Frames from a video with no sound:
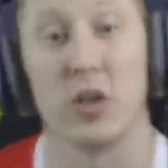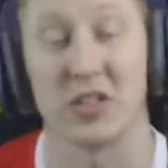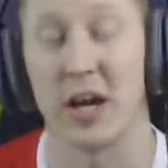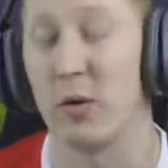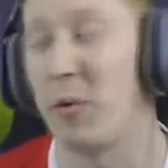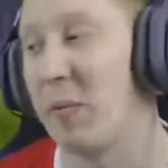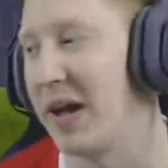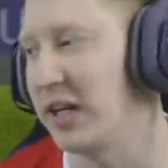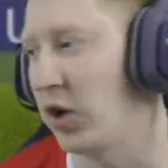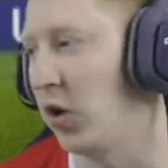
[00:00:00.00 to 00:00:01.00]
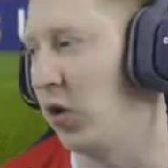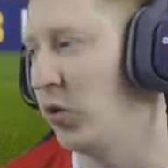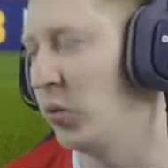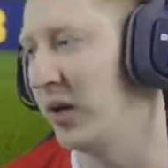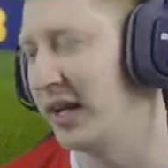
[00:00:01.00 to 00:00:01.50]
Got scout report back
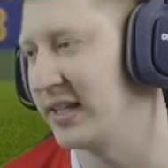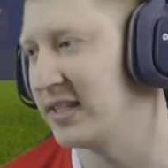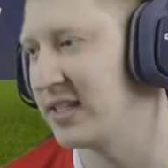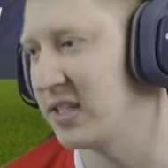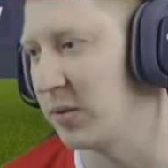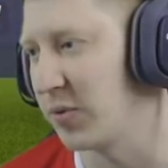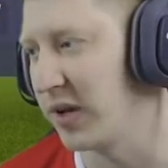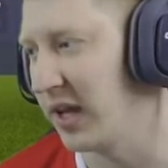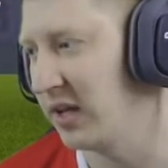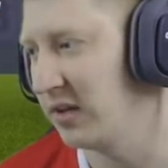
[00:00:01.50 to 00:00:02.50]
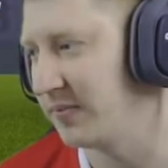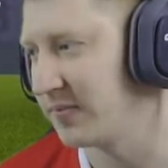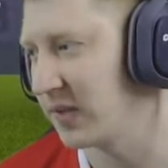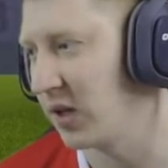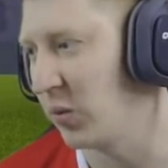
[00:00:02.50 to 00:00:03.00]
on Willian Cyprien
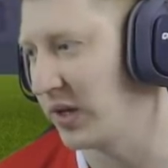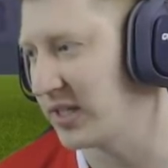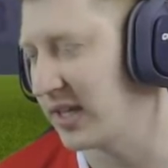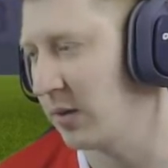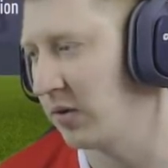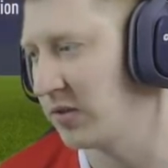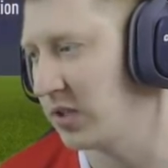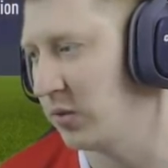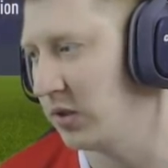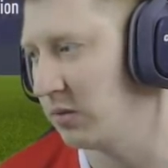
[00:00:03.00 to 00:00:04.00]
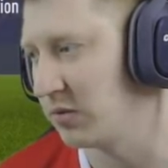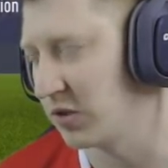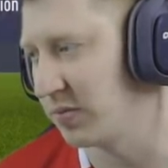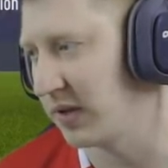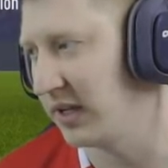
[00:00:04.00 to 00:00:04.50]
at West Ham. Obviously, we
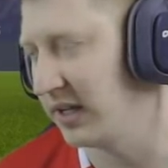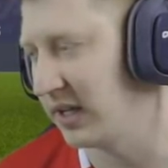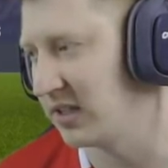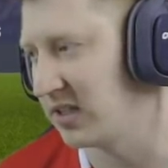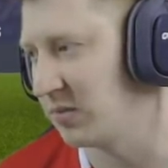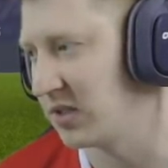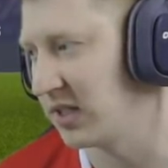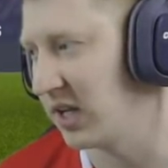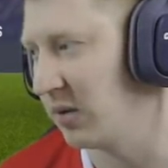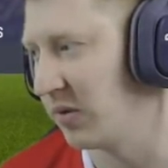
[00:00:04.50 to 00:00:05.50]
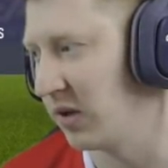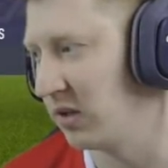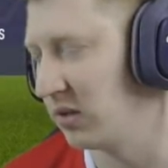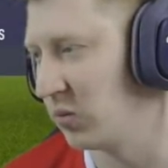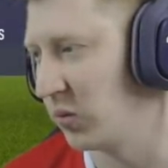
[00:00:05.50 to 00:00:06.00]
just played against him today,
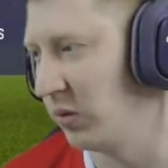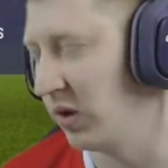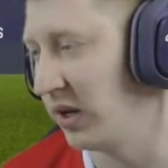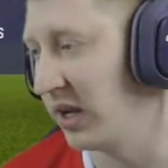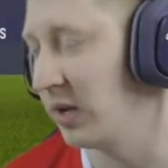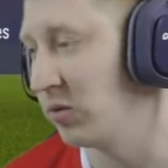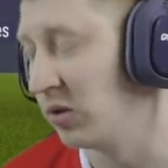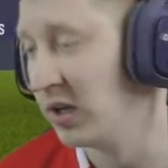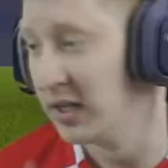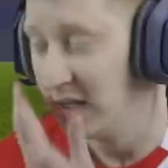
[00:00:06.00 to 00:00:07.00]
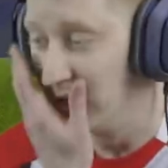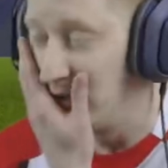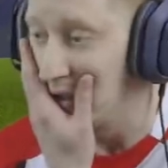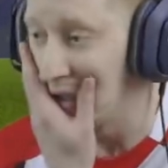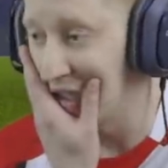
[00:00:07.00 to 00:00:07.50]
but we weren't able
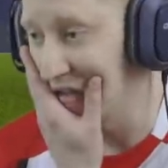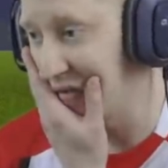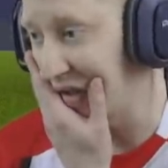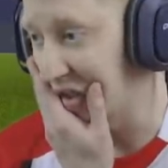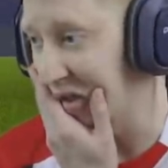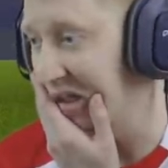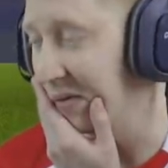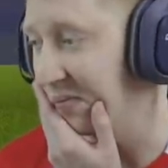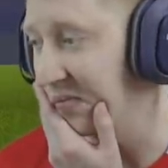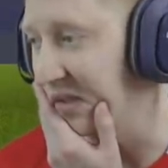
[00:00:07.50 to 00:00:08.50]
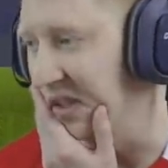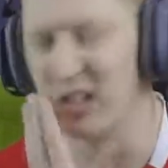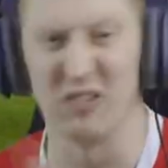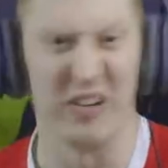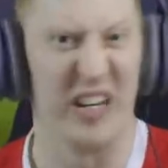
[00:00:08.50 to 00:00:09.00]
to get the victory. And
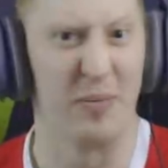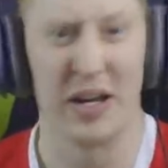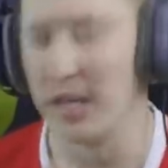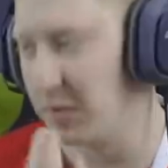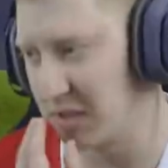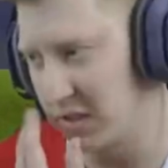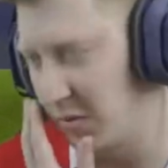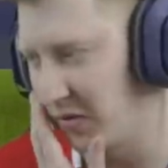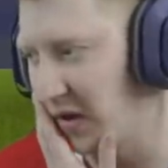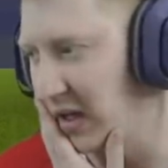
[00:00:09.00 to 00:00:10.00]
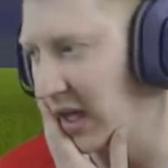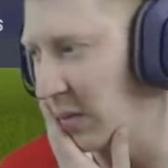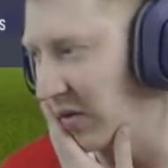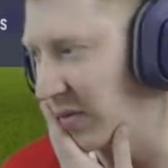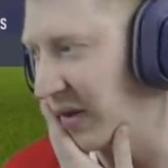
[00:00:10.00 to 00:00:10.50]
he didn't really play that much, to be fair. He
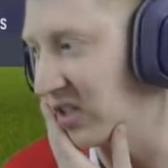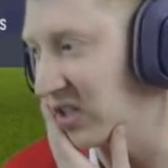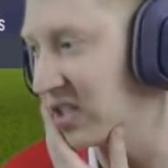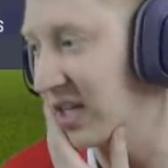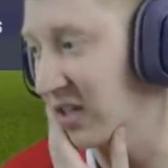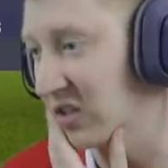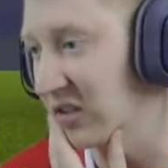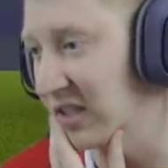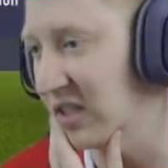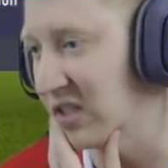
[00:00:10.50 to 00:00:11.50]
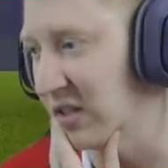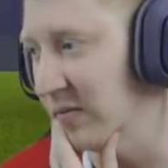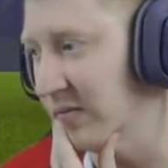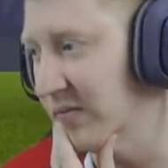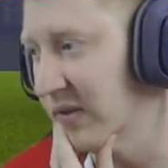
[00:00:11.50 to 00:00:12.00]
came off the bench. He stacks look
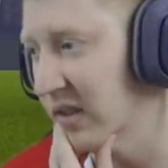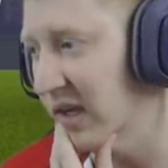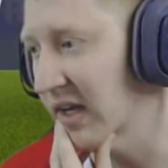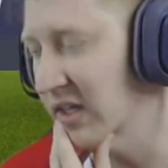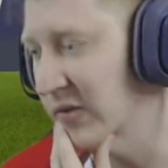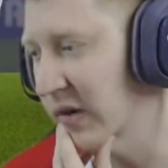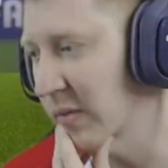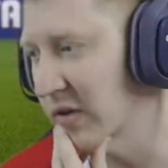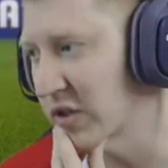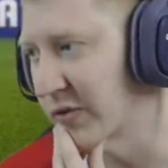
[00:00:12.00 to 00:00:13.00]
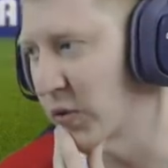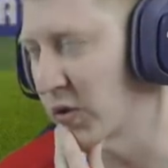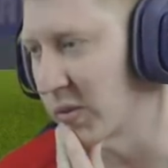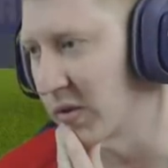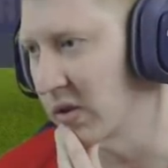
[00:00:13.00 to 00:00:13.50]
decent, and he's very much
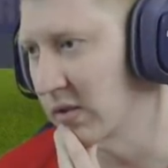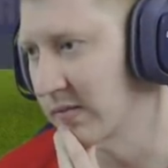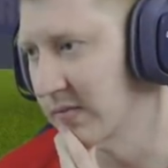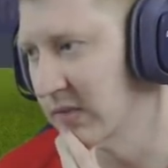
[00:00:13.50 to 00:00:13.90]
affordable.